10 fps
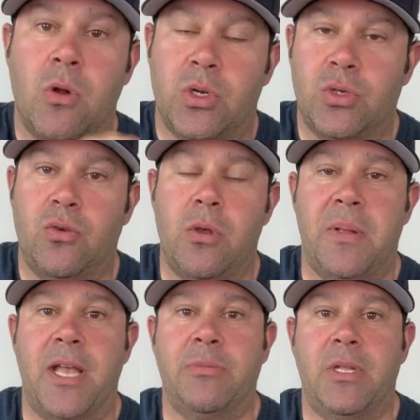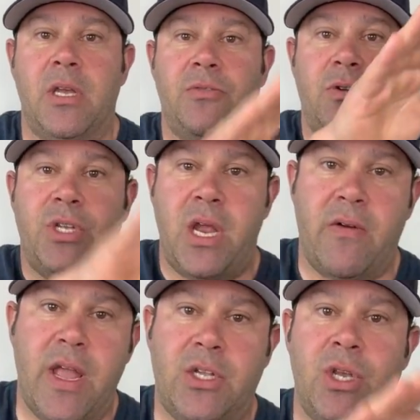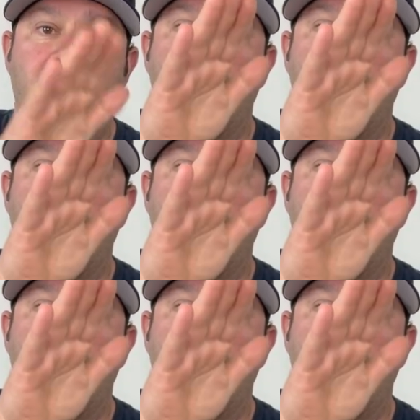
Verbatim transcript: or ceruloplasmin does for TRH